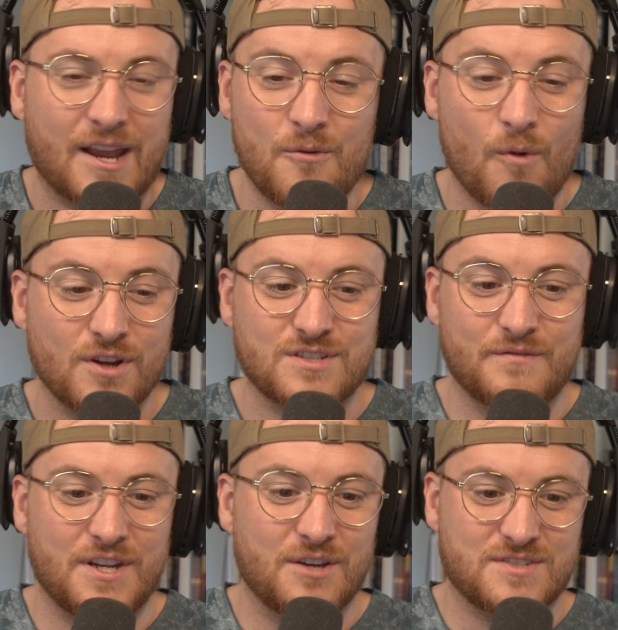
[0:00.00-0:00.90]
watch some
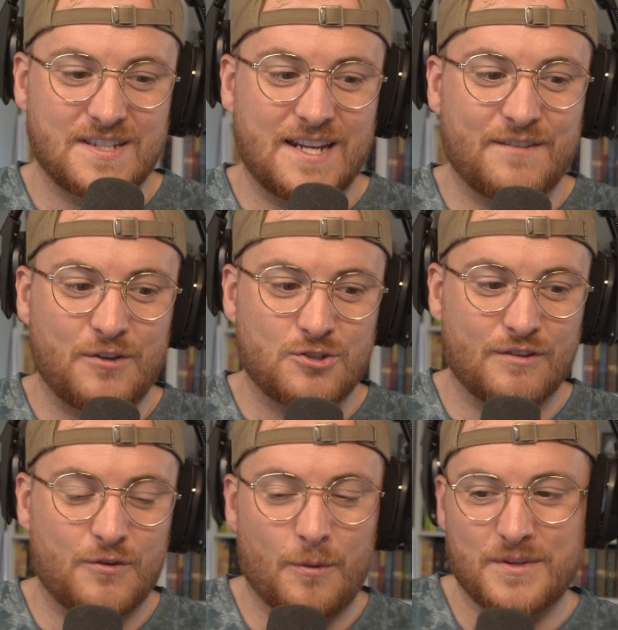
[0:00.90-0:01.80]
videos in the near future
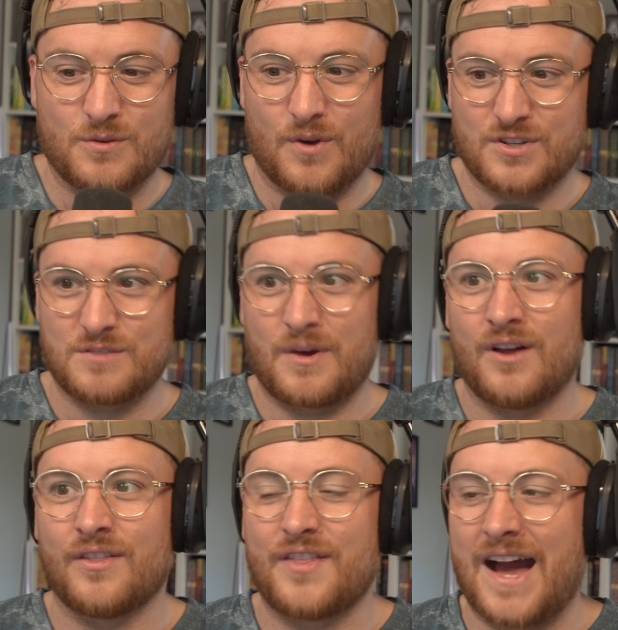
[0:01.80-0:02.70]
if you want me to watch some
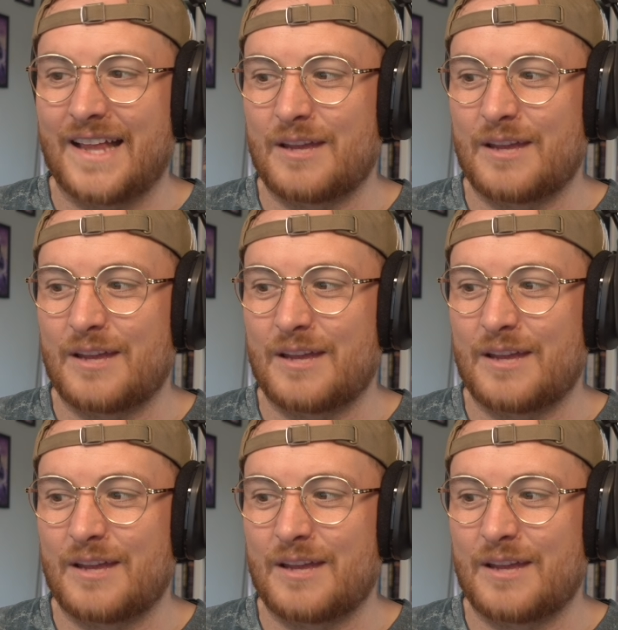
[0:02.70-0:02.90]
on that.